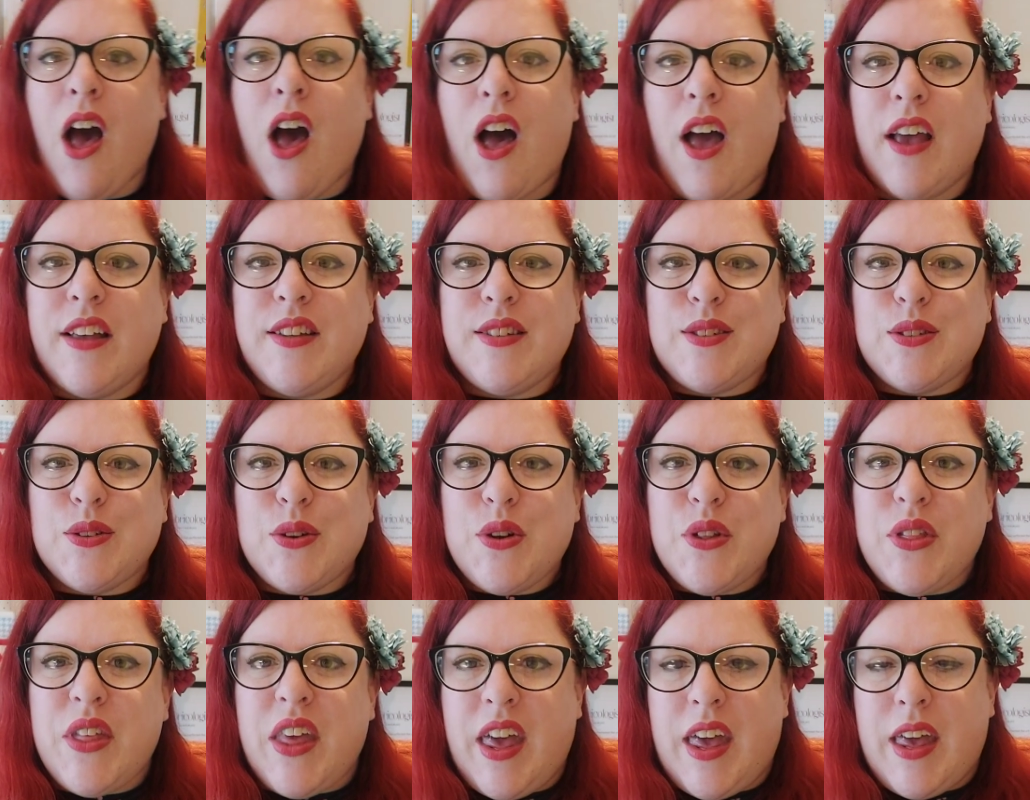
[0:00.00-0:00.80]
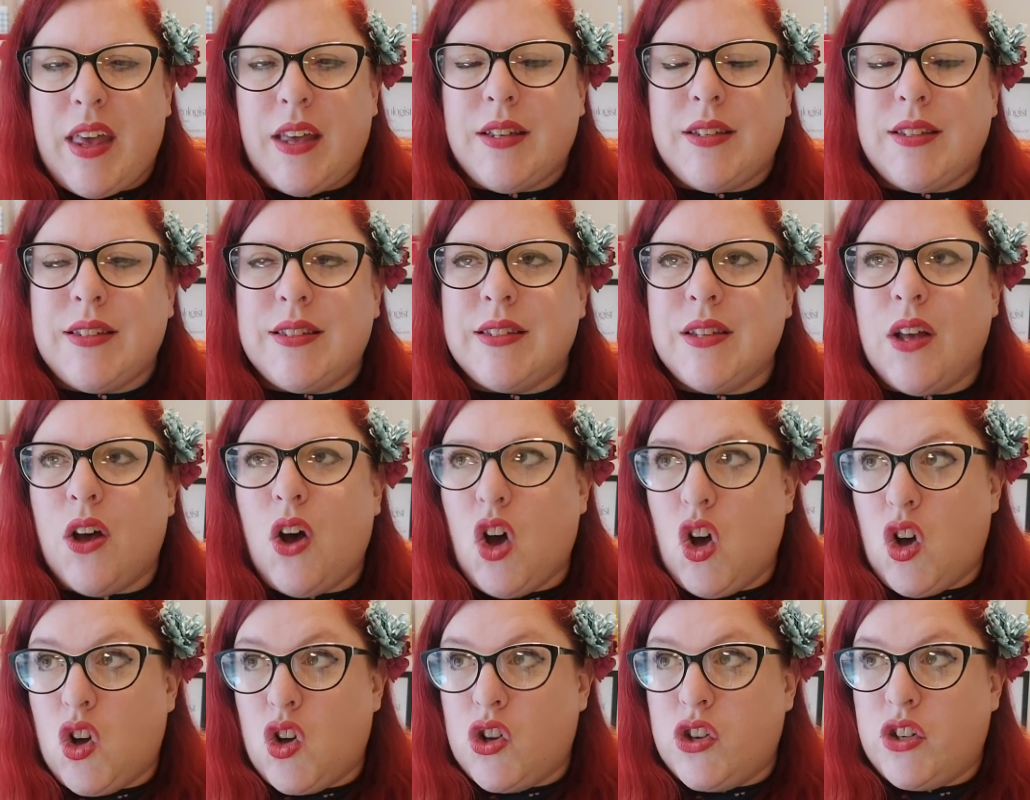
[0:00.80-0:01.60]
I saw this
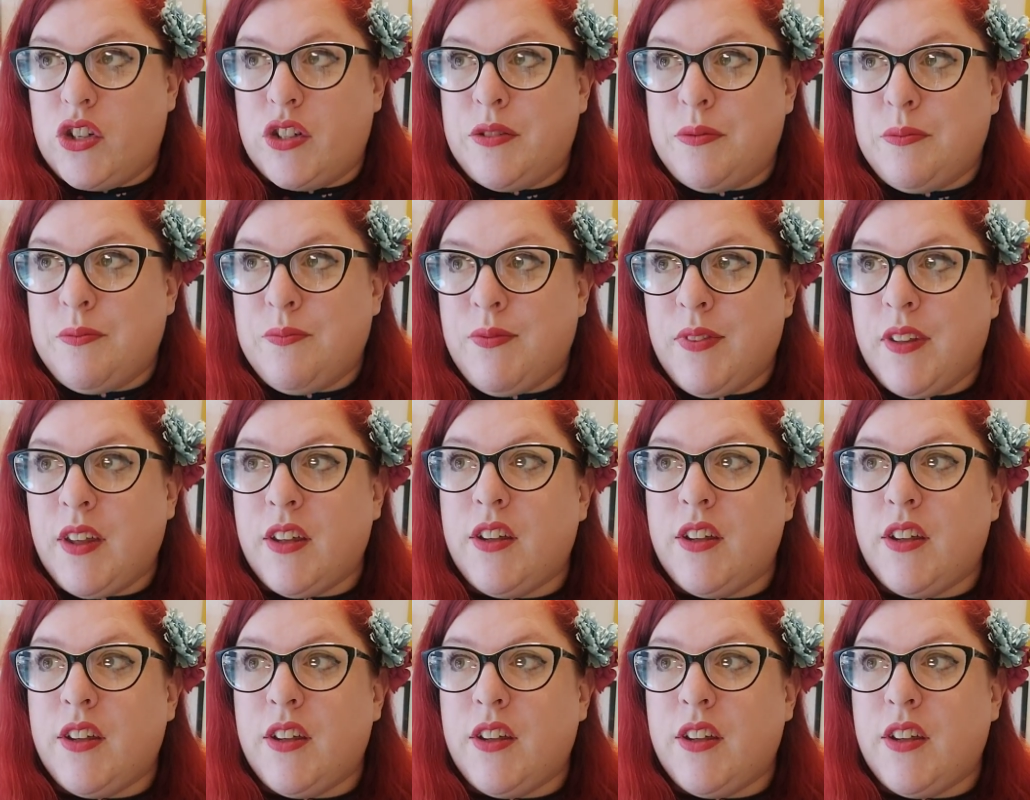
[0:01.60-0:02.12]
on